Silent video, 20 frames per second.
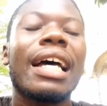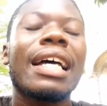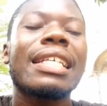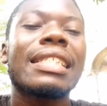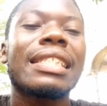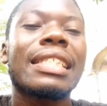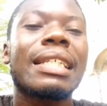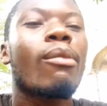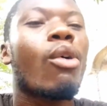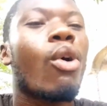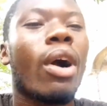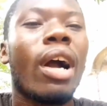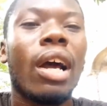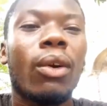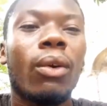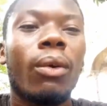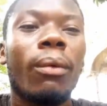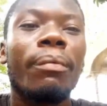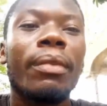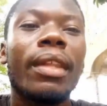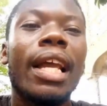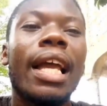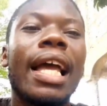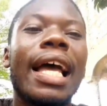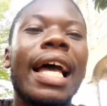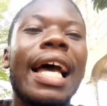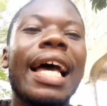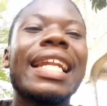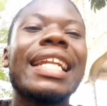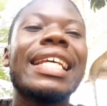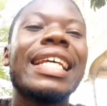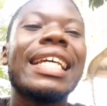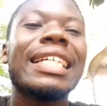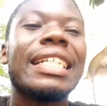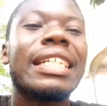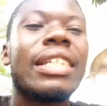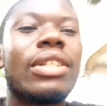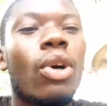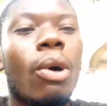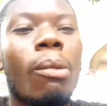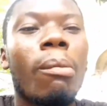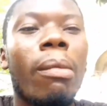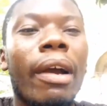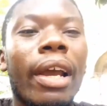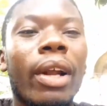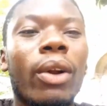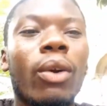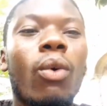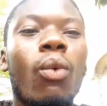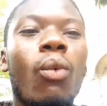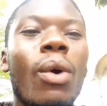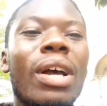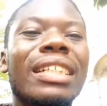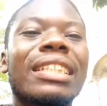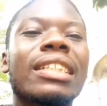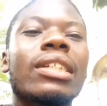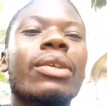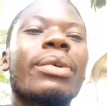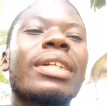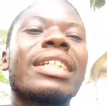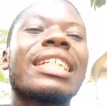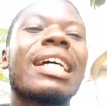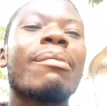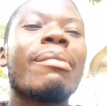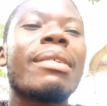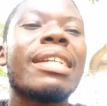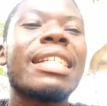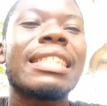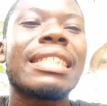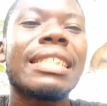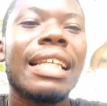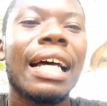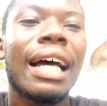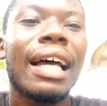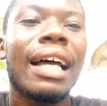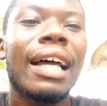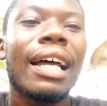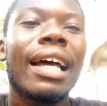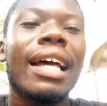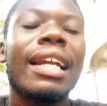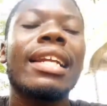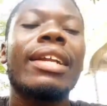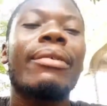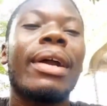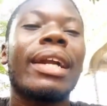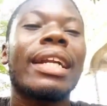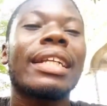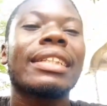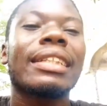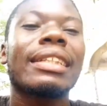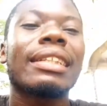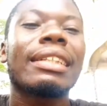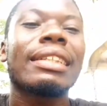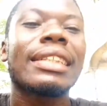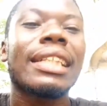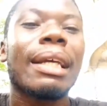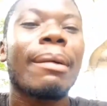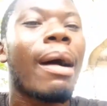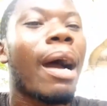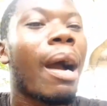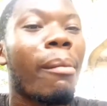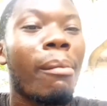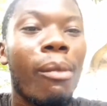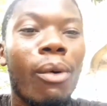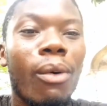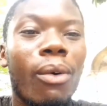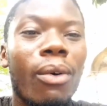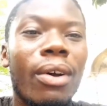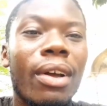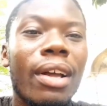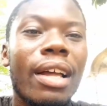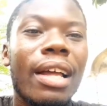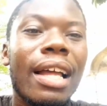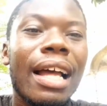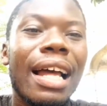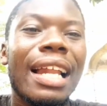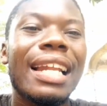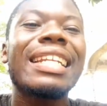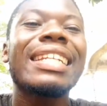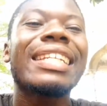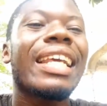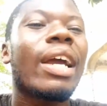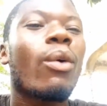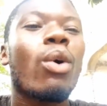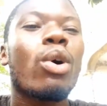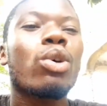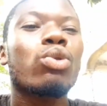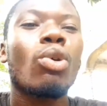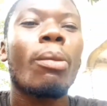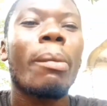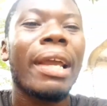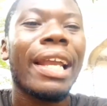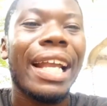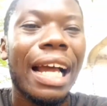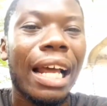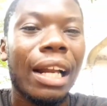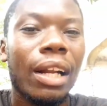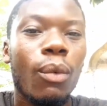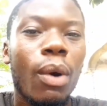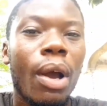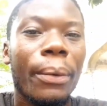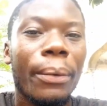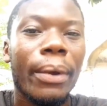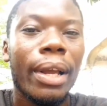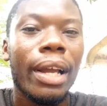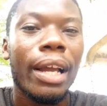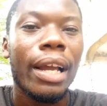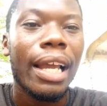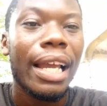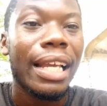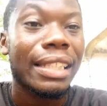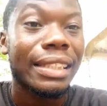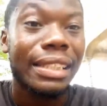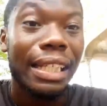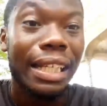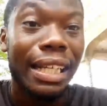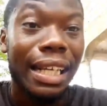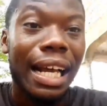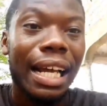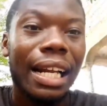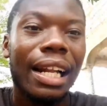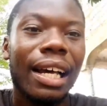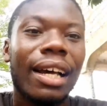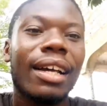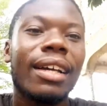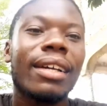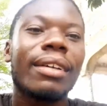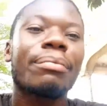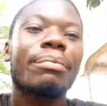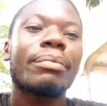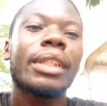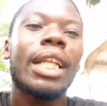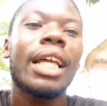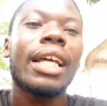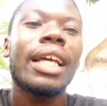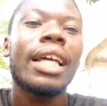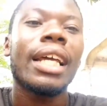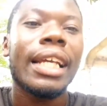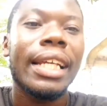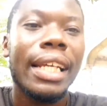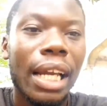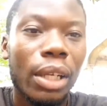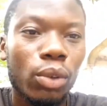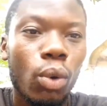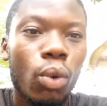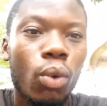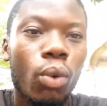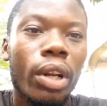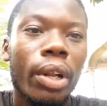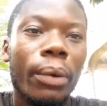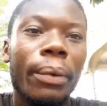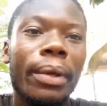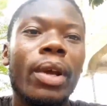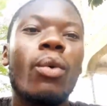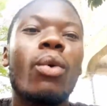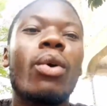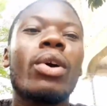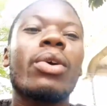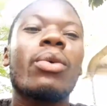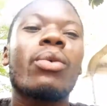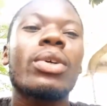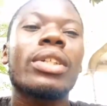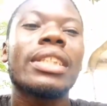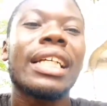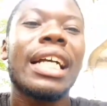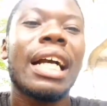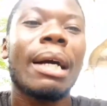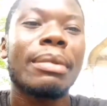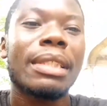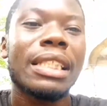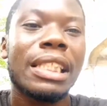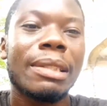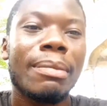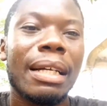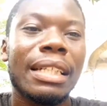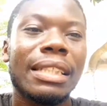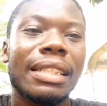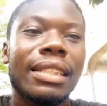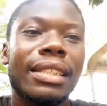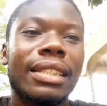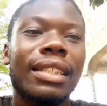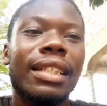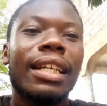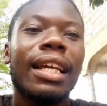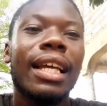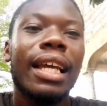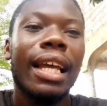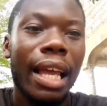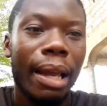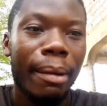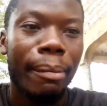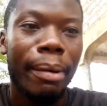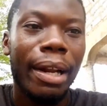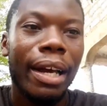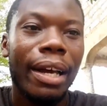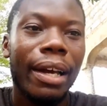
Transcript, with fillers: and some more canon and a dear boy no Western Regional Minister and they read Tema Harbour. And the cost for my gun, one share, and check Ghana. Your tongue crave, you could see Captain Smart. Embra.